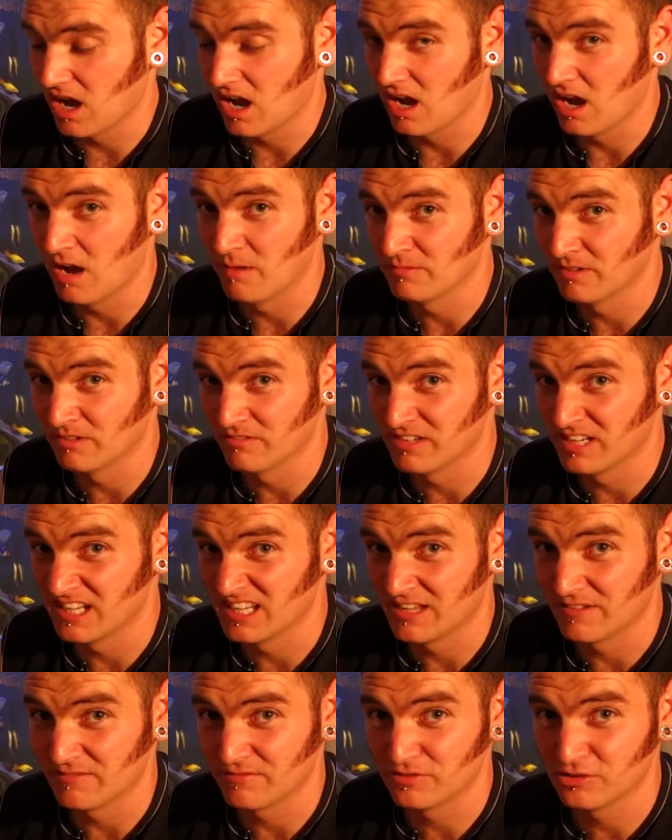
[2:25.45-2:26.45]
I'm not really
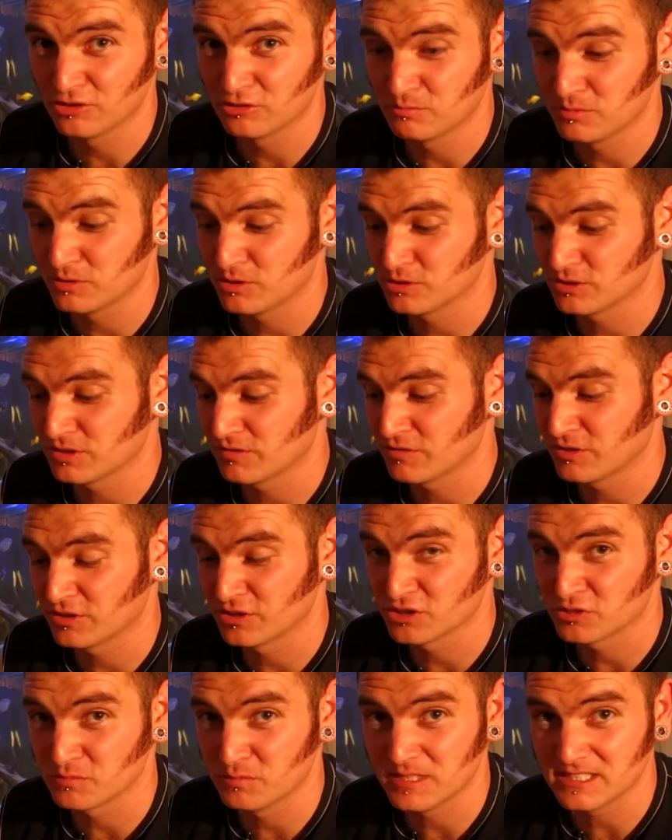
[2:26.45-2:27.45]
that fussed because I've got a
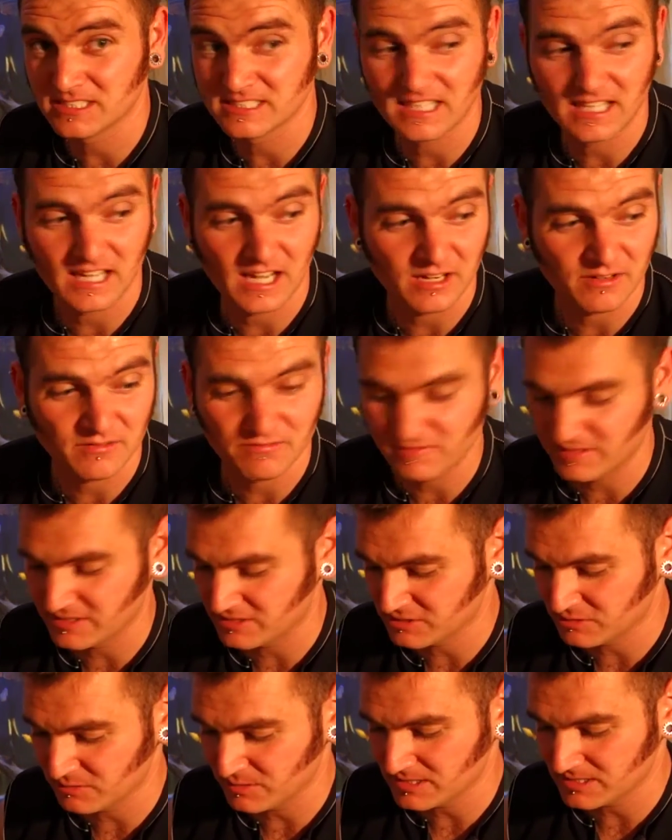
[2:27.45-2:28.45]
splitter I can fit
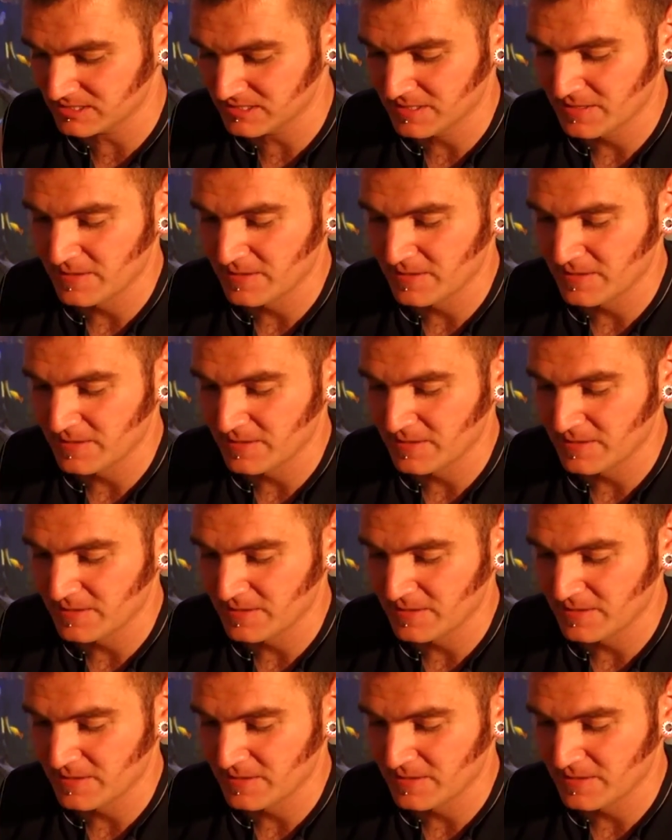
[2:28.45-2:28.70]
to it.